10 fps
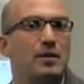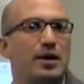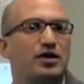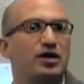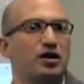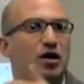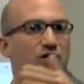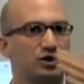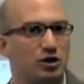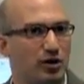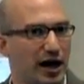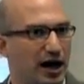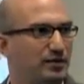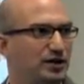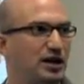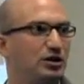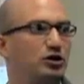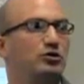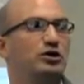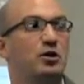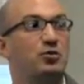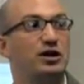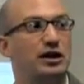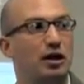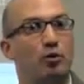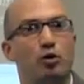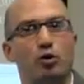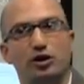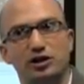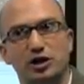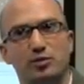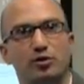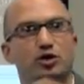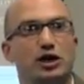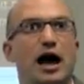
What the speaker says: But I think also what Adam is saying too is that we need that more holistic approach.